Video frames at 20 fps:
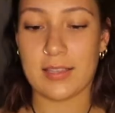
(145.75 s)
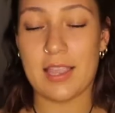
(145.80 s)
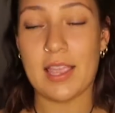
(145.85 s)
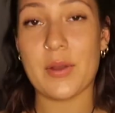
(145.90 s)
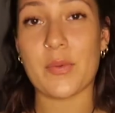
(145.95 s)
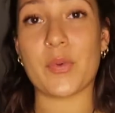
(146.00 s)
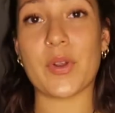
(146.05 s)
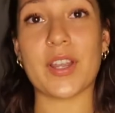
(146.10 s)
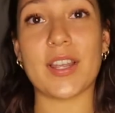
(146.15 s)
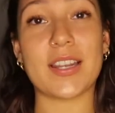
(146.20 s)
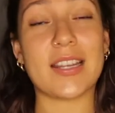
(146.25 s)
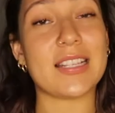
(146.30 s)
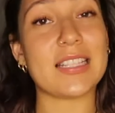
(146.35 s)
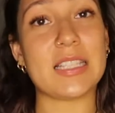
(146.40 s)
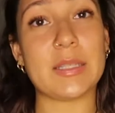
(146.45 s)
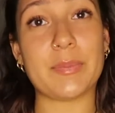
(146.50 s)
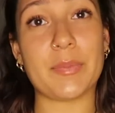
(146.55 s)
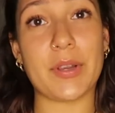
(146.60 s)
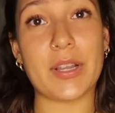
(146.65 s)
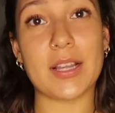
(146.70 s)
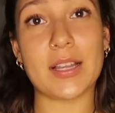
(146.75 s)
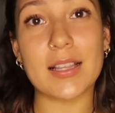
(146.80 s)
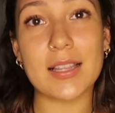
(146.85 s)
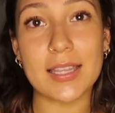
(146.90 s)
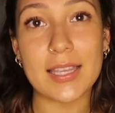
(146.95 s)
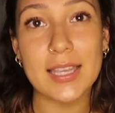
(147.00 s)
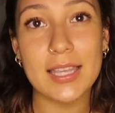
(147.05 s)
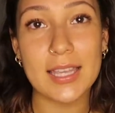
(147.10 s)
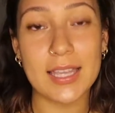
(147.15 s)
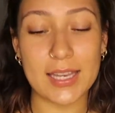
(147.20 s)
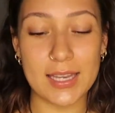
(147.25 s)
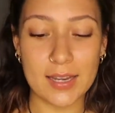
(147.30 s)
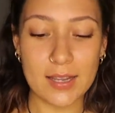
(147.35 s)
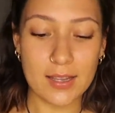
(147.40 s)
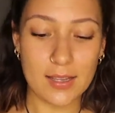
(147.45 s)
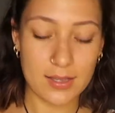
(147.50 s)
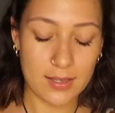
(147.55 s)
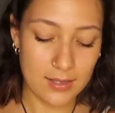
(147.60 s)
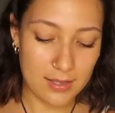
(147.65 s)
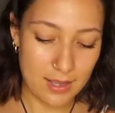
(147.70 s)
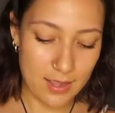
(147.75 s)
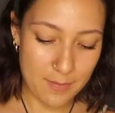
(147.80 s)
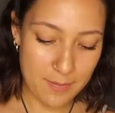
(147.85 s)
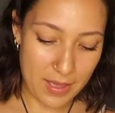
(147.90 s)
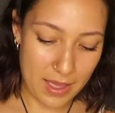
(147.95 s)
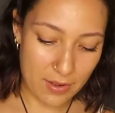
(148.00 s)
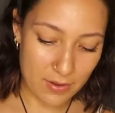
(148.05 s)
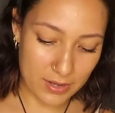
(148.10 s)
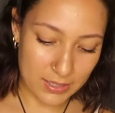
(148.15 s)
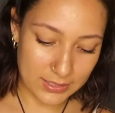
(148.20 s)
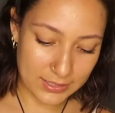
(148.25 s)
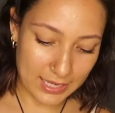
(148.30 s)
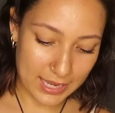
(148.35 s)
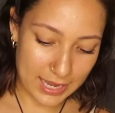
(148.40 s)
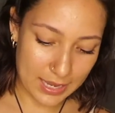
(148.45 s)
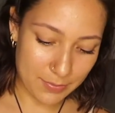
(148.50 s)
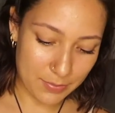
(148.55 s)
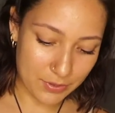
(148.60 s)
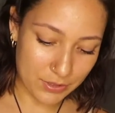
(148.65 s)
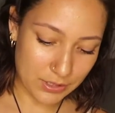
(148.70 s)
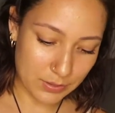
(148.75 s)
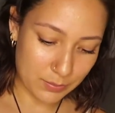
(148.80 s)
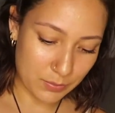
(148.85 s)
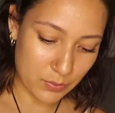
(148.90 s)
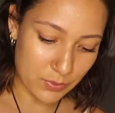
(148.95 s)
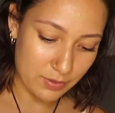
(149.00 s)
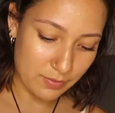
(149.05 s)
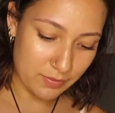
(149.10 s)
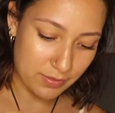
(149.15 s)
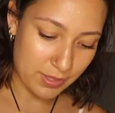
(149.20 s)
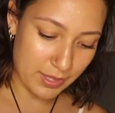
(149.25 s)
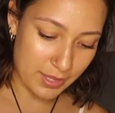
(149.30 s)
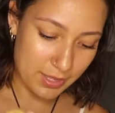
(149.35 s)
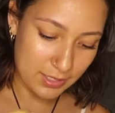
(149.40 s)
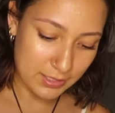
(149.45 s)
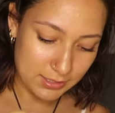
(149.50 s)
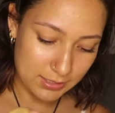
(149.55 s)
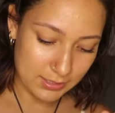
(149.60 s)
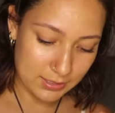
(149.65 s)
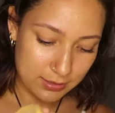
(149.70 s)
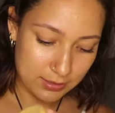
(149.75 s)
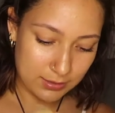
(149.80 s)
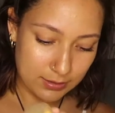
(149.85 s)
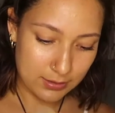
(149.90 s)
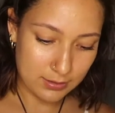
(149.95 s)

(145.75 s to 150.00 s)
and we're gonna sprinkle in about a tablespoon of this,